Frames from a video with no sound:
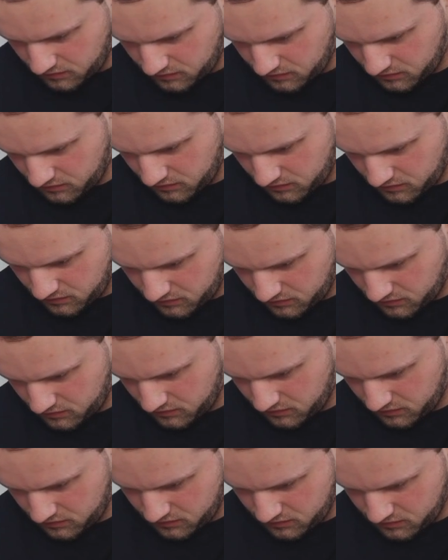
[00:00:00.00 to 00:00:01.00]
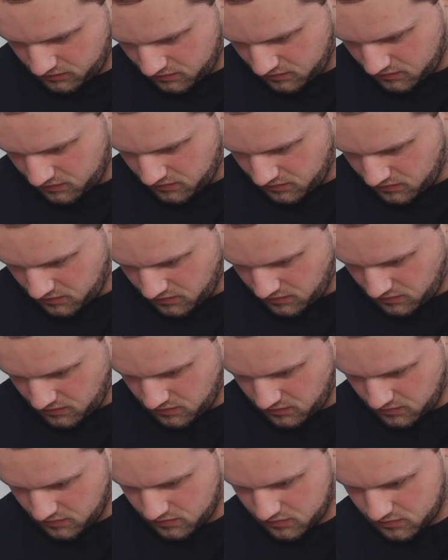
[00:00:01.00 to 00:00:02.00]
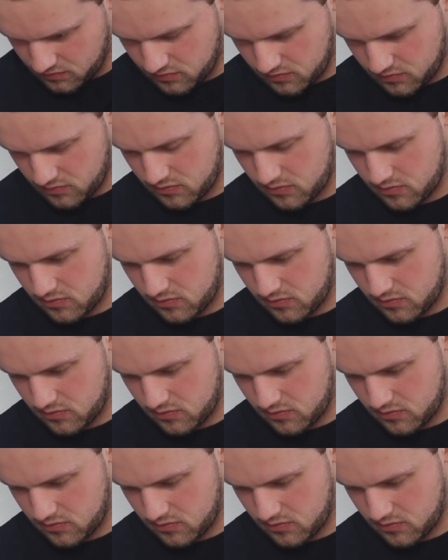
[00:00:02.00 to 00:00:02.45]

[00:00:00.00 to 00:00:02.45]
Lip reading: (not speaking)